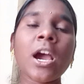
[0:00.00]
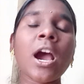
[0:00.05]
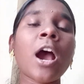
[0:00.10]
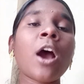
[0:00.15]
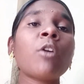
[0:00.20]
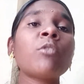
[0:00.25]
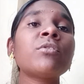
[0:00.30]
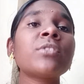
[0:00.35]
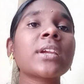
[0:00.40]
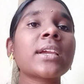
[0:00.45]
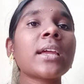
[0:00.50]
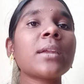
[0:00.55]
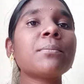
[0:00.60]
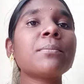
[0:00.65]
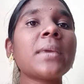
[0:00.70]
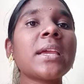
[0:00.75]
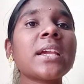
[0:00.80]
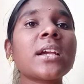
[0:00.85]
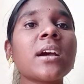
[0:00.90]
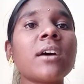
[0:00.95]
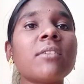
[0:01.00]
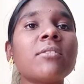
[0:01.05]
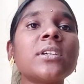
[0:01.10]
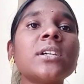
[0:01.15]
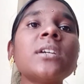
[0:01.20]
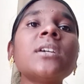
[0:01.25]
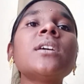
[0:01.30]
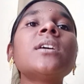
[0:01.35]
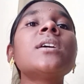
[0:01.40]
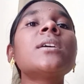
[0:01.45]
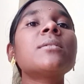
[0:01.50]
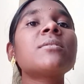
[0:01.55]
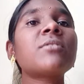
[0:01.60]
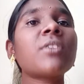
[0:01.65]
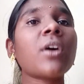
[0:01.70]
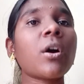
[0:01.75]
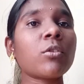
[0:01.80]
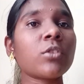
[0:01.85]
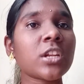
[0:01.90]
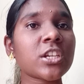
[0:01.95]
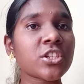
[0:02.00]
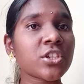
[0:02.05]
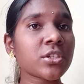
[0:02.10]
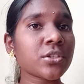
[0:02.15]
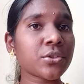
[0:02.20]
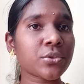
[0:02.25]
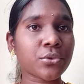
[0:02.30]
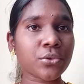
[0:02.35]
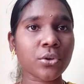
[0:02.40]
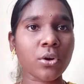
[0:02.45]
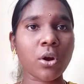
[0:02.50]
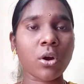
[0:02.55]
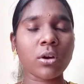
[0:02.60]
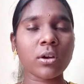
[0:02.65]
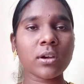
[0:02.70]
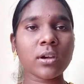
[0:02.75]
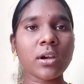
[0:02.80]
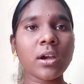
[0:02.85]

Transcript: how we can make our foundation strong.